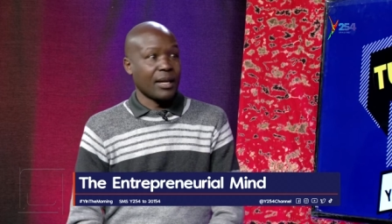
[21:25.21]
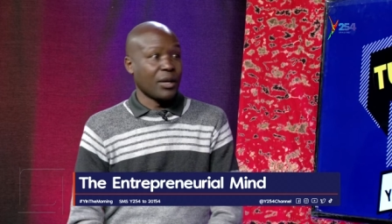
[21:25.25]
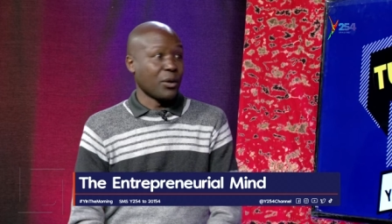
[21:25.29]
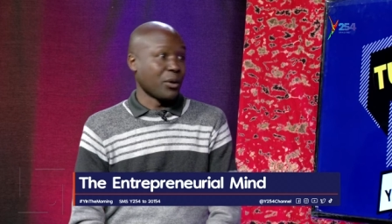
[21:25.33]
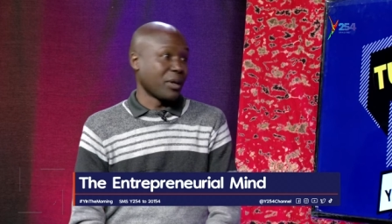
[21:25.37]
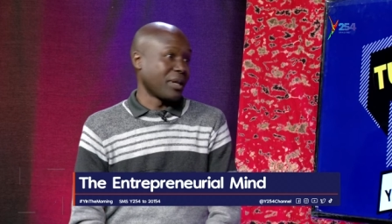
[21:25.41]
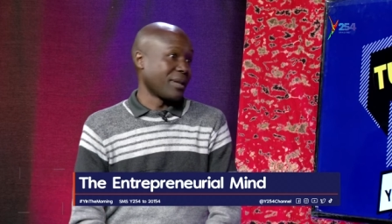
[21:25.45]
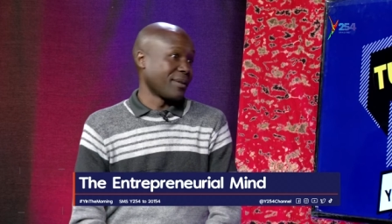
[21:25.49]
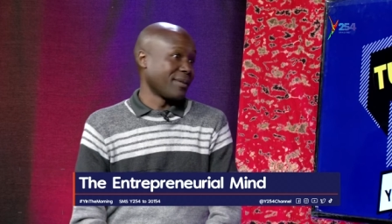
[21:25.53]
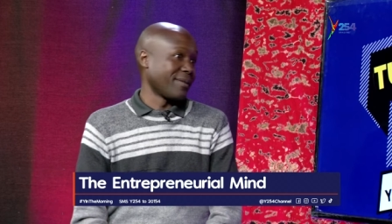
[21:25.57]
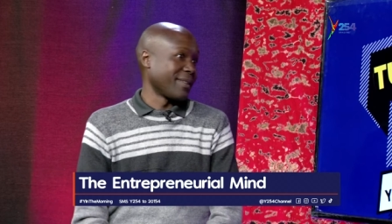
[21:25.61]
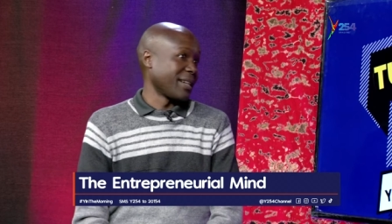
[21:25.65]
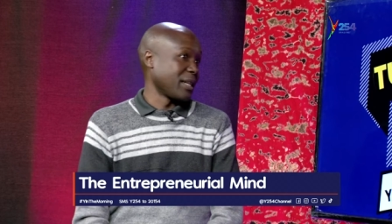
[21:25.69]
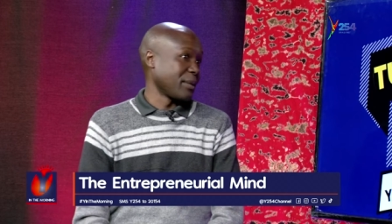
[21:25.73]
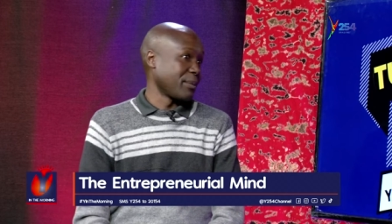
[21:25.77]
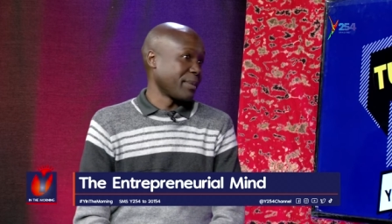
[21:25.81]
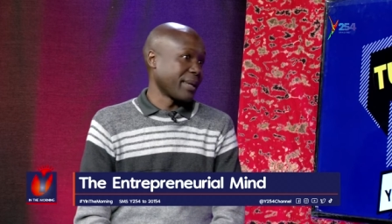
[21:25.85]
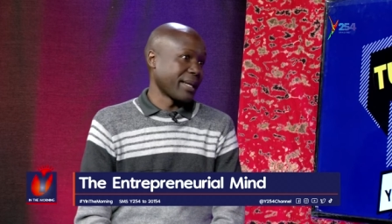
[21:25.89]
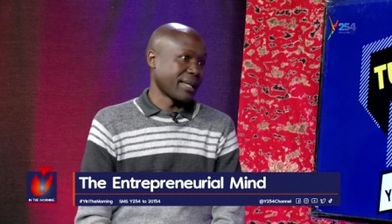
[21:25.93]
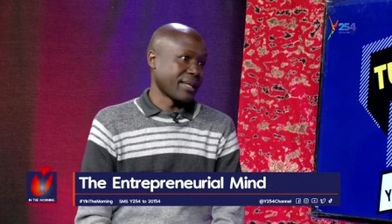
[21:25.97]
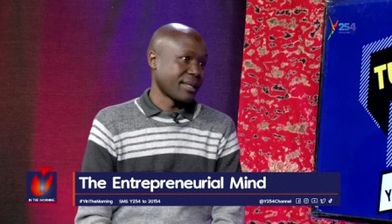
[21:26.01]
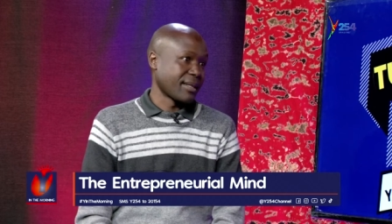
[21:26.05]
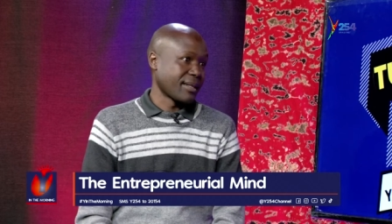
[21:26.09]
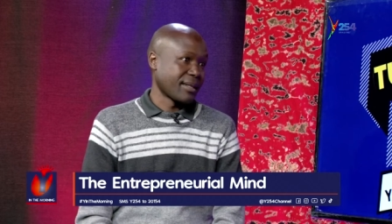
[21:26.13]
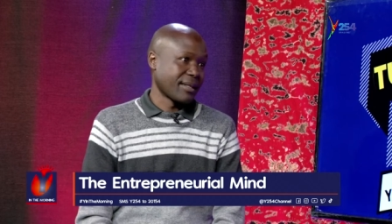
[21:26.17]
not the very
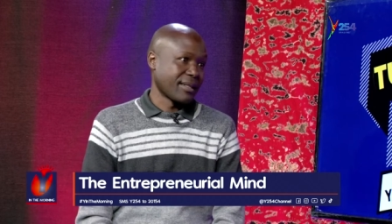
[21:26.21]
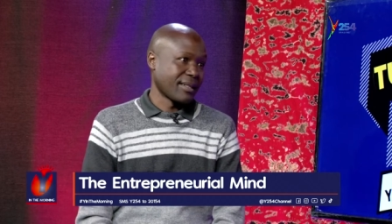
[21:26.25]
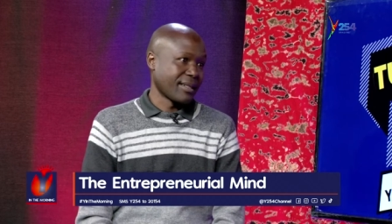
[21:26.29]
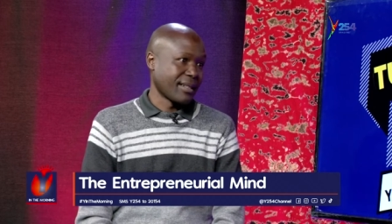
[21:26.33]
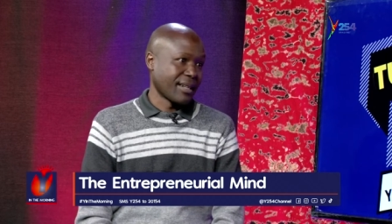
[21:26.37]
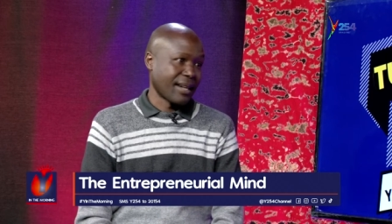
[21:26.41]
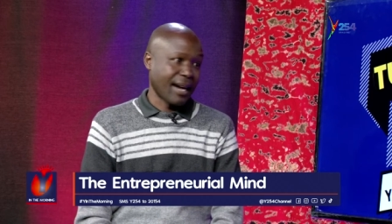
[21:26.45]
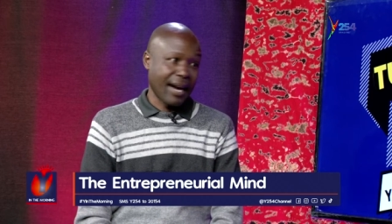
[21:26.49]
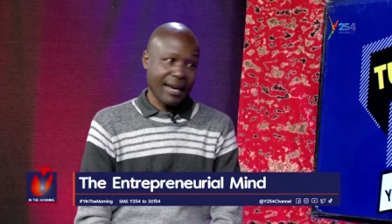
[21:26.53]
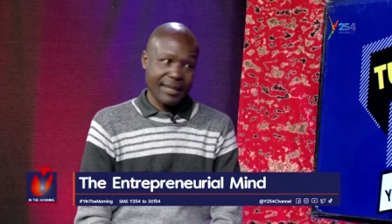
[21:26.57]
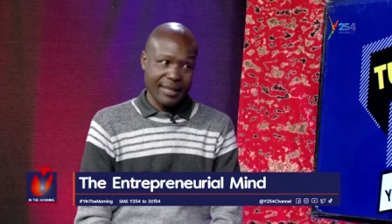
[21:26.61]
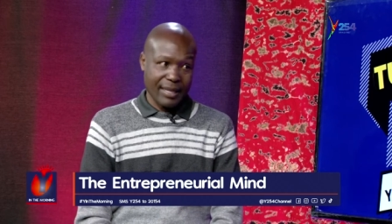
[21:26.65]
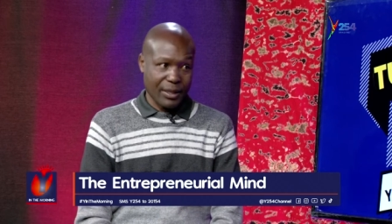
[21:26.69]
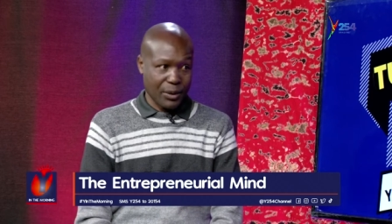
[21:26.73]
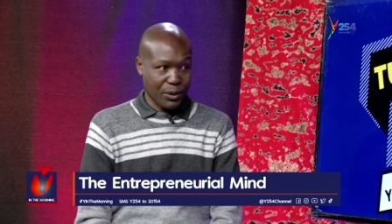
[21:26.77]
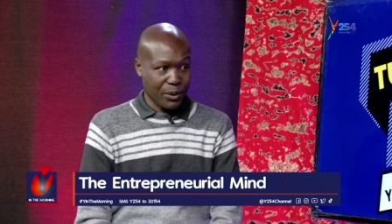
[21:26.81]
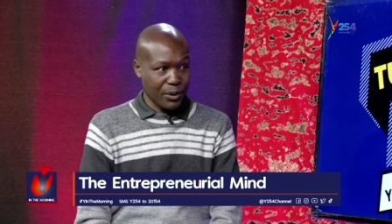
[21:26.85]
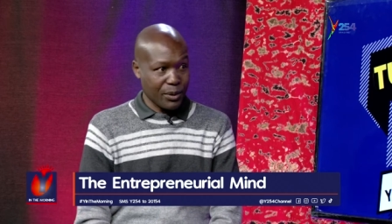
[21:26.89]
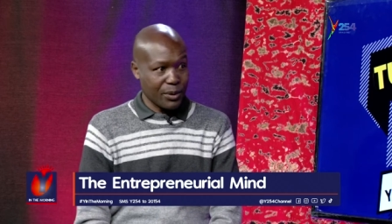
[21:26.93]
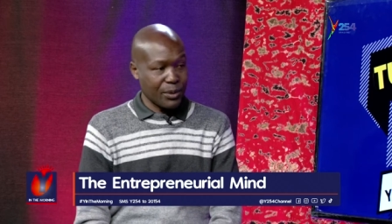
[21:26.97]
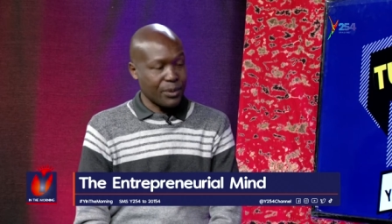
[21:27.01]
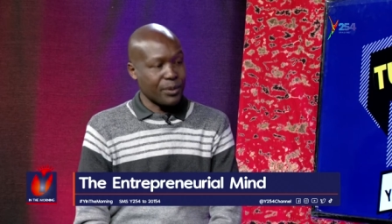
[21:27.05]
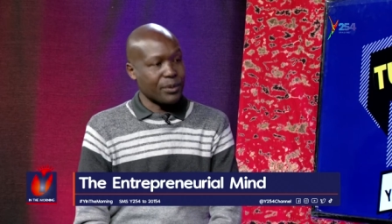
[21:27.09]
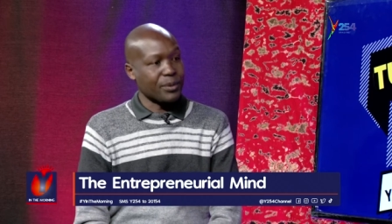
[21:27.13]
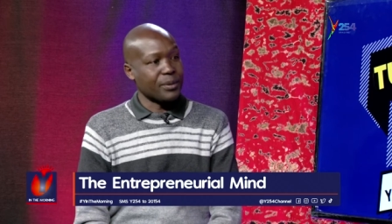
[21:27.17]
best. As I
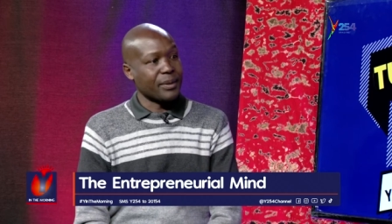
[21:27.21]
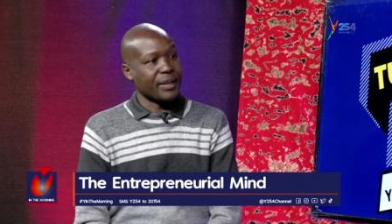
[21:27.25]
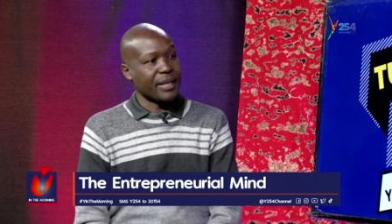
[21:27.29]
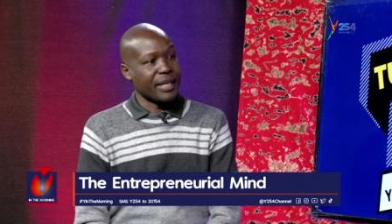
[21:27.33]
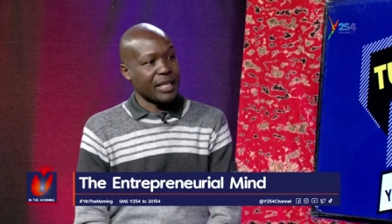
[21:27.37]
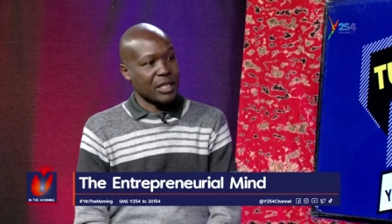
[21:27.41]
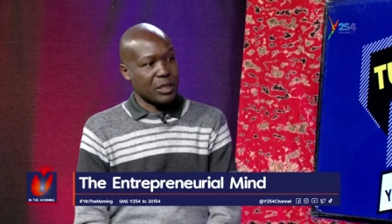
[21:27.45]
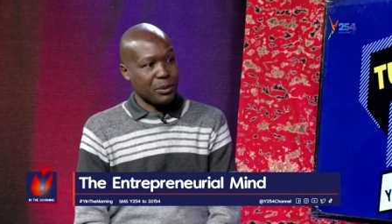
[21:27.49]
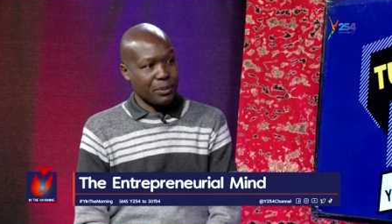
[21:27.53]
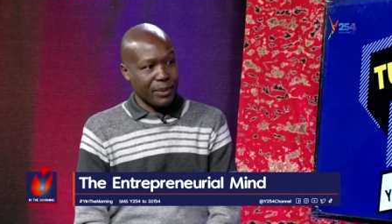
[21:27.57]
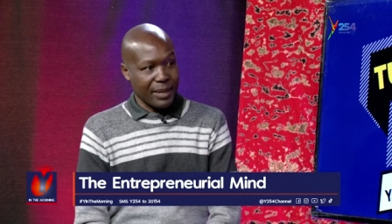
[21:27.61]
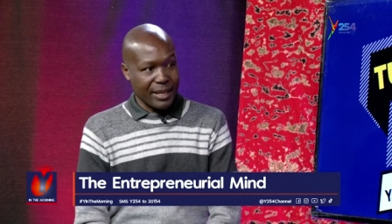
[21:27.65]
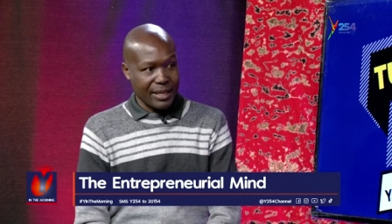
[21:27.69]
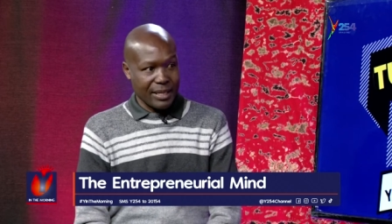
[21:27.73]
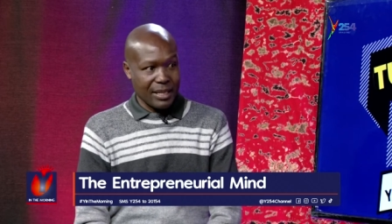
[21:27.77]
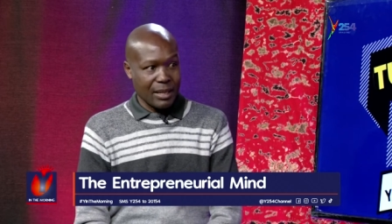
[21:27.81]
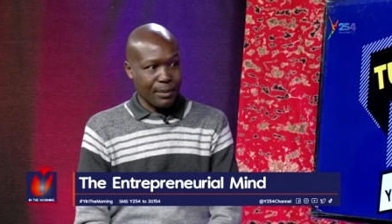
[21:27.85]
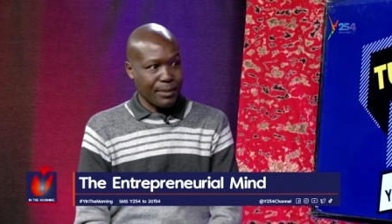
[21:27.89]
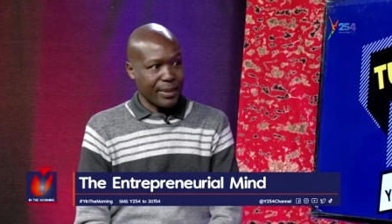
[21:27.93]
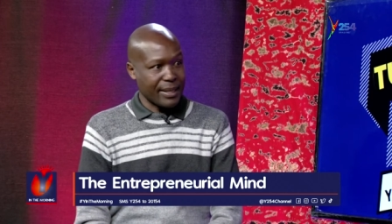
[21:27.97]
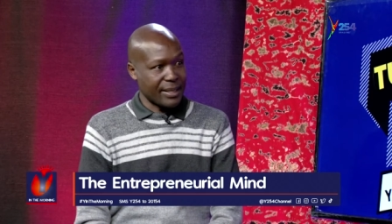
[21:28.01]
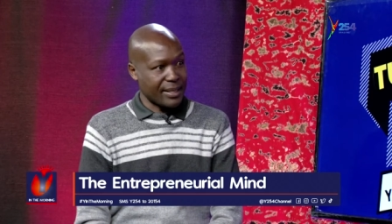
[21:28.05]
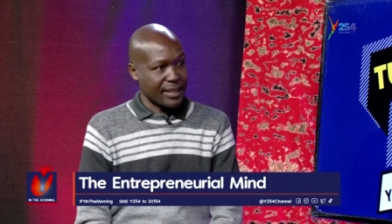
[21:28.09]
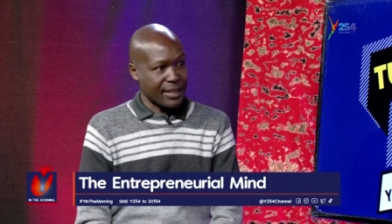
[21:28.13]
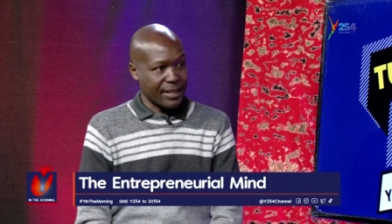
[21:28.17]
told you, experience
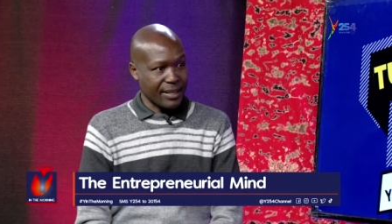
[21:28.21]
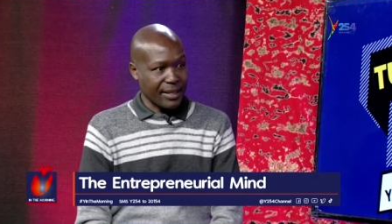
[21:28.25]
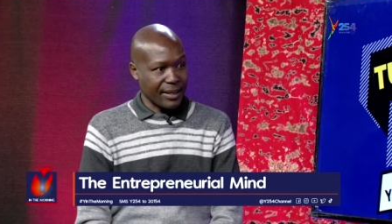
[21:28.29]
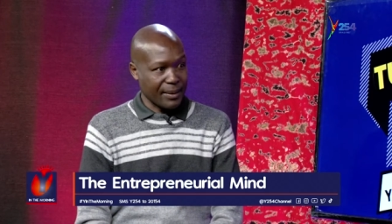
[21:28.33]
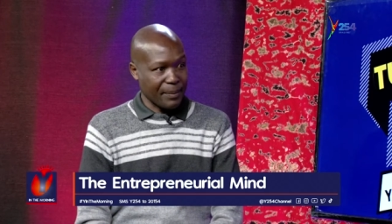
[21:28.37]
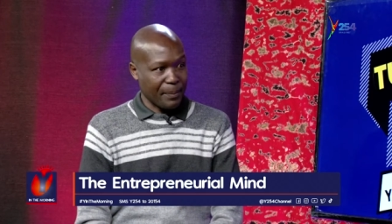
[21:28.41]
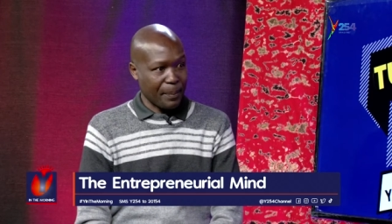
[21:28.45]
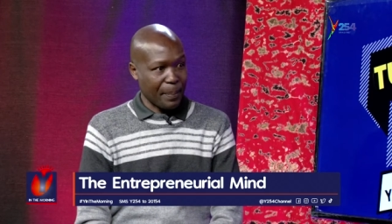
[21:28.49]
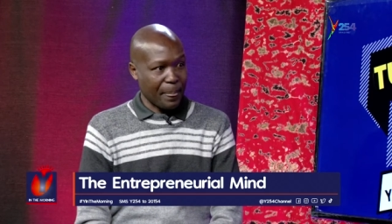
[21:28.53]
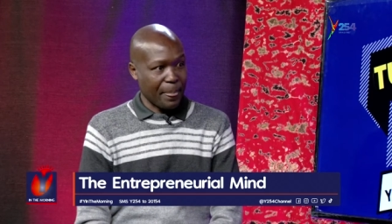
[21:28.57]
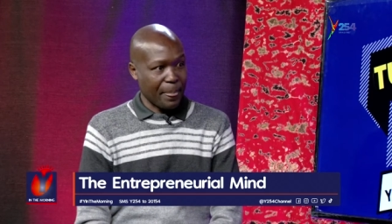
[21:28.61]
the best teacher.